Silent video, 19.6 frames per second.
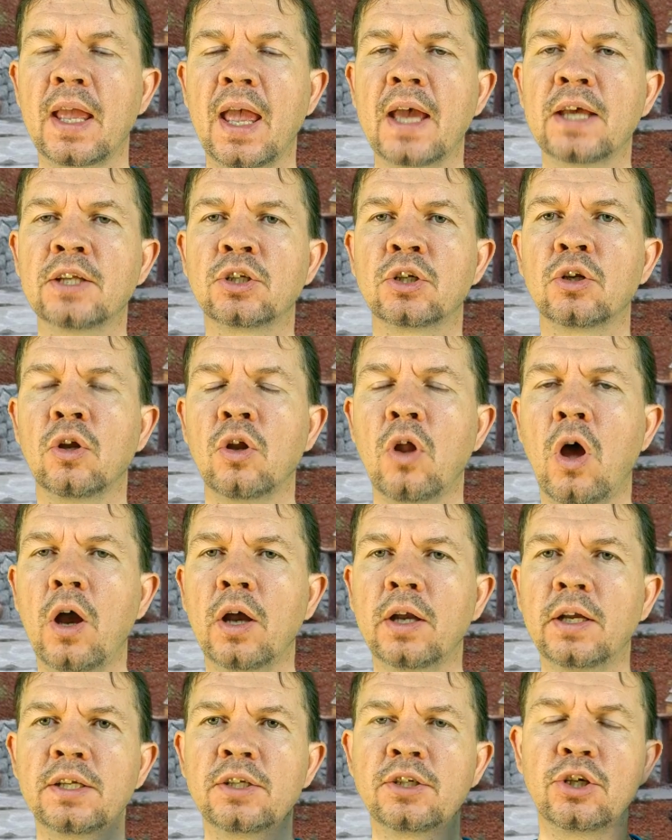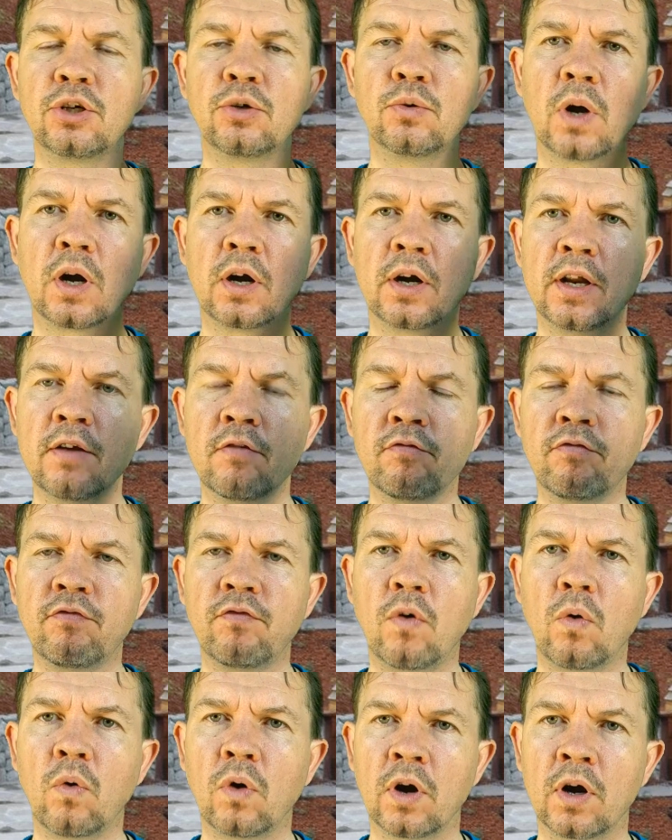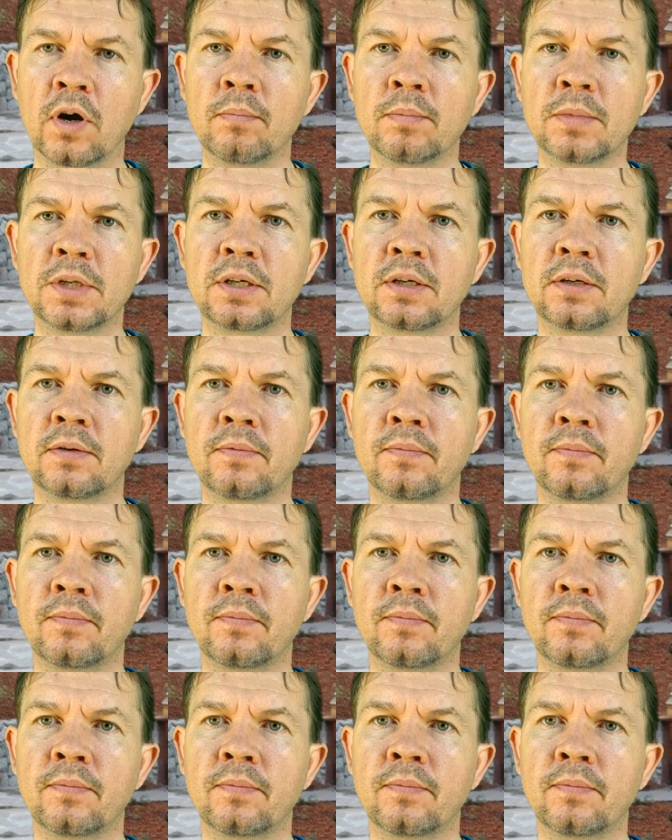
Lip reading: as long as you are informed,